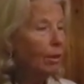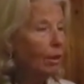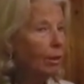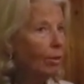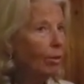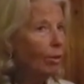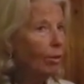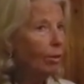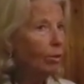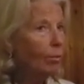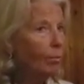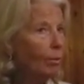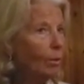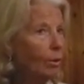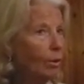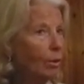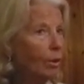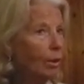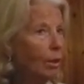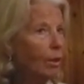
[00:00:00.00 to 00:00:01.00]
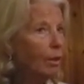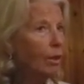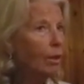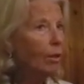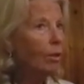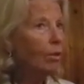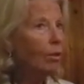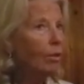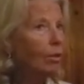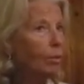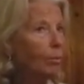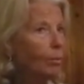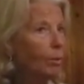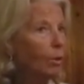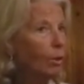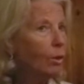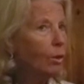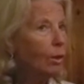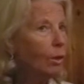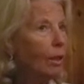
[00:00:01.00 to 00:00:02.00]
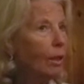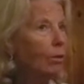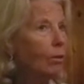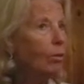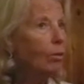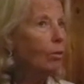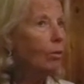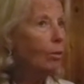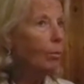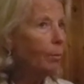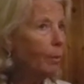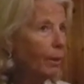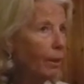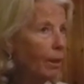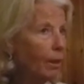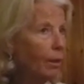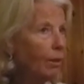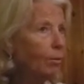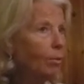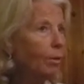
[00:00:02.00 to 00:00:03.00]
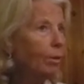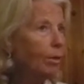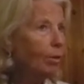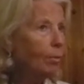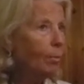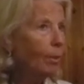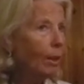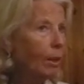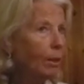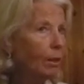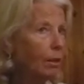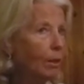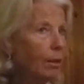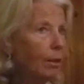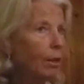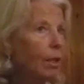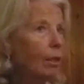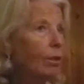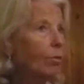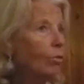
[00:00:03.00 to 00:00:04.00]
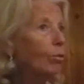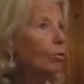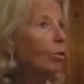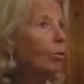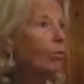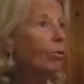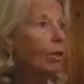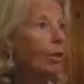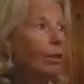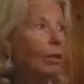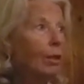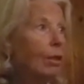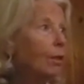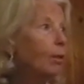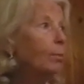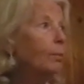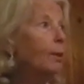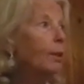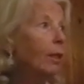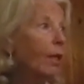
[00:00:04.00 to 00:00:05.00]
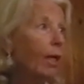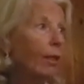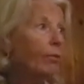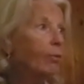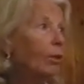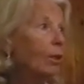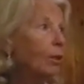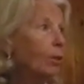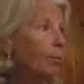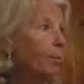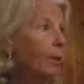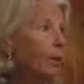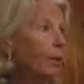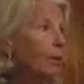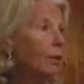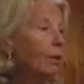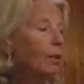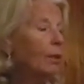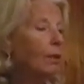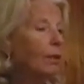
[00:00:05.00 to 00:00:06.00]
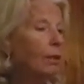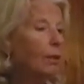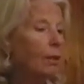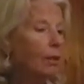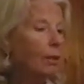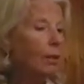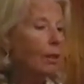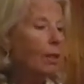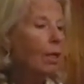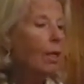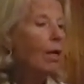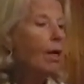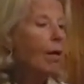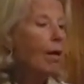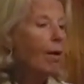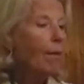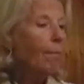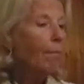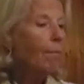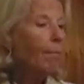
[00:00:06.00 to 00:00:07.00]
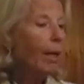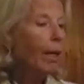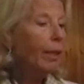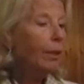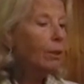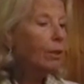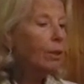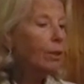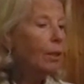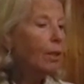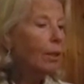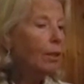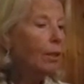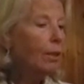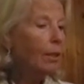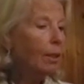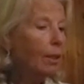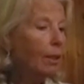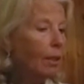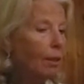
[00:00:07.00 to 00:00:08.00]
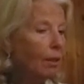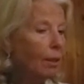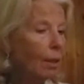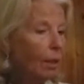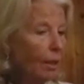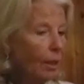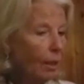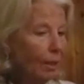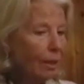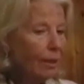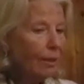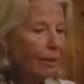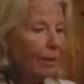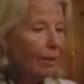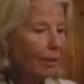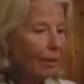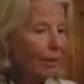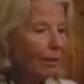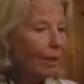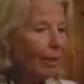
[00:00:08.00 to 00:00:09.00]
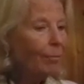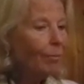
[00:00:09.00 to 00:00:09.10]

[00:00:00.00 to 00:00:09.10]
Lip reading: with the cosmos and the cosmos can cooperate with humanity. They are two different life experiences, but they